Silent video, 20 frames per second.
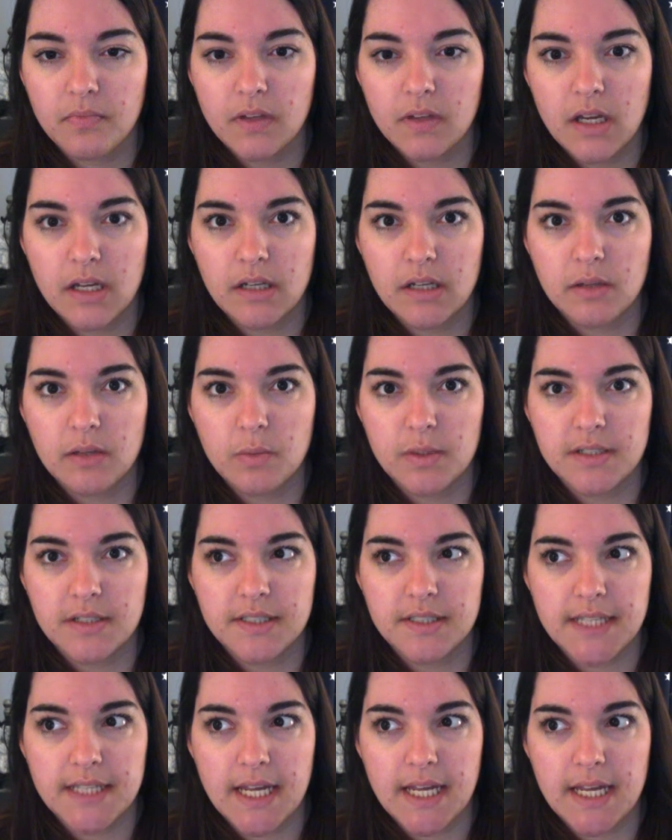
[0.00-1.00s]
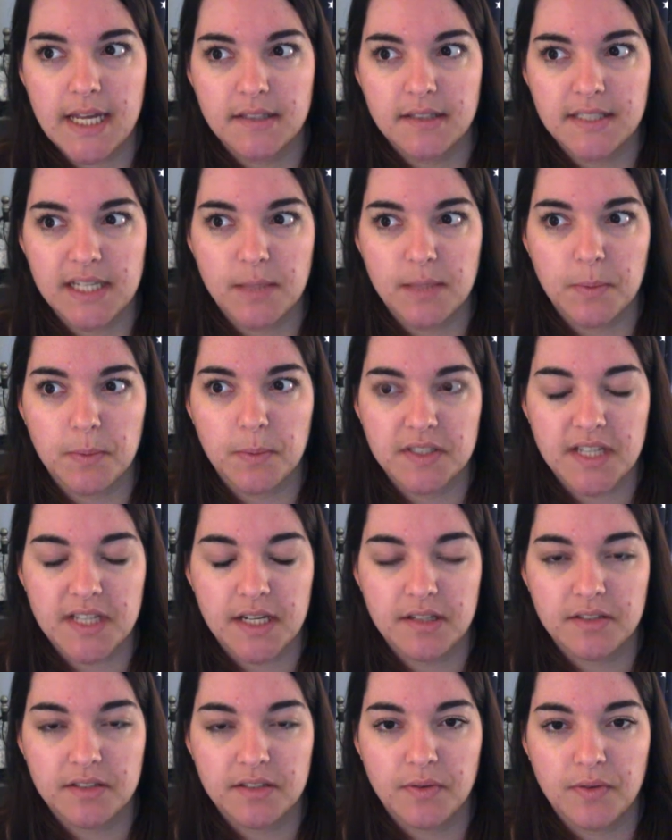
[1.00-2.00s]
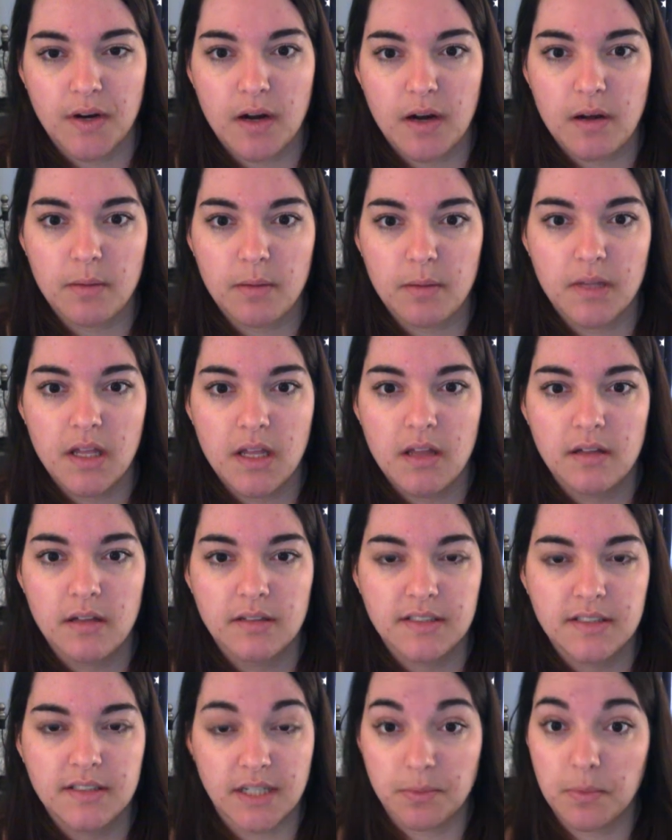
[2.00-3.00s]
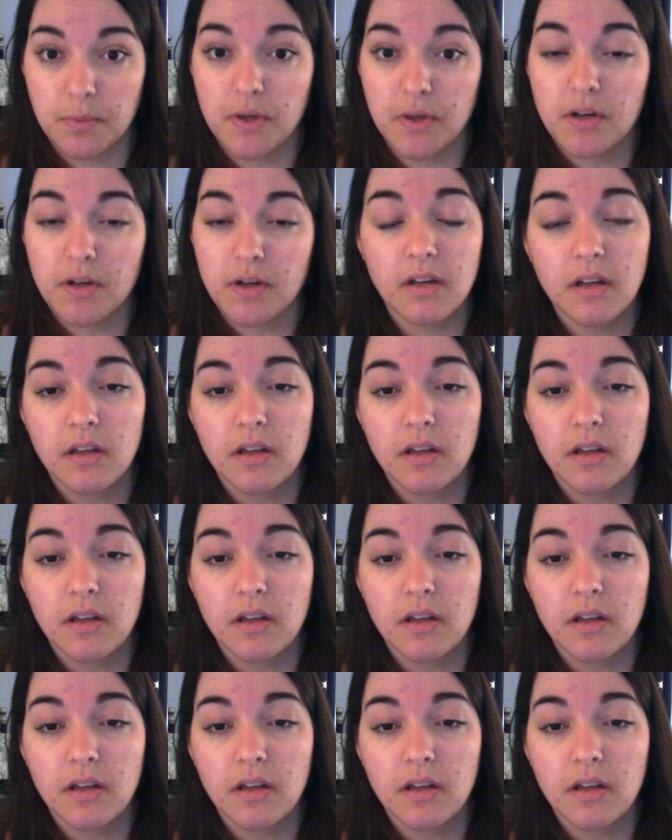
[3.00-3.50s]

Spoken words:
it was a sample size from Scentbird.